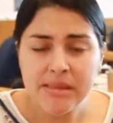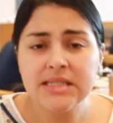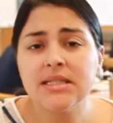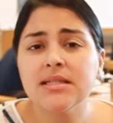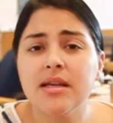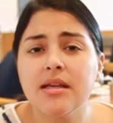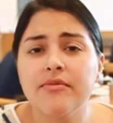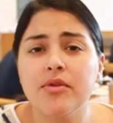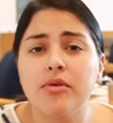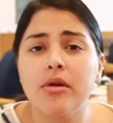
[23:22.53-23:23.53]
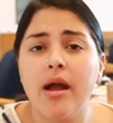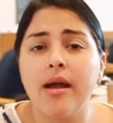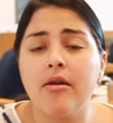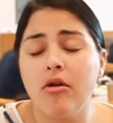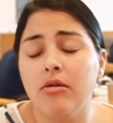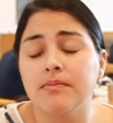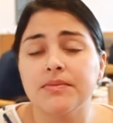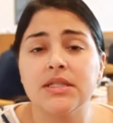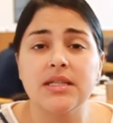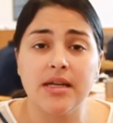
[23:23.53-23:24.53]
This is like if you were at
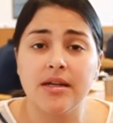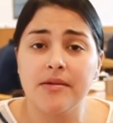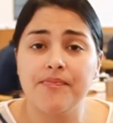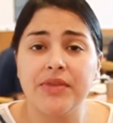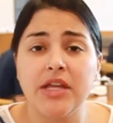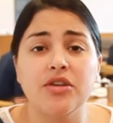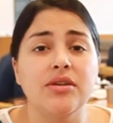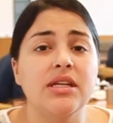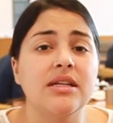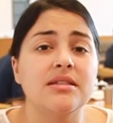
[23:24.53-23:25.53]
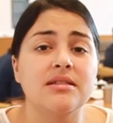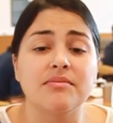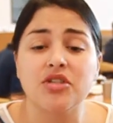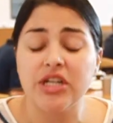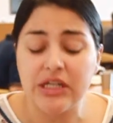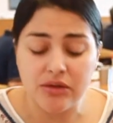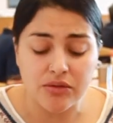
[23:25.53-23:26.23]
home sick and you needed some chicken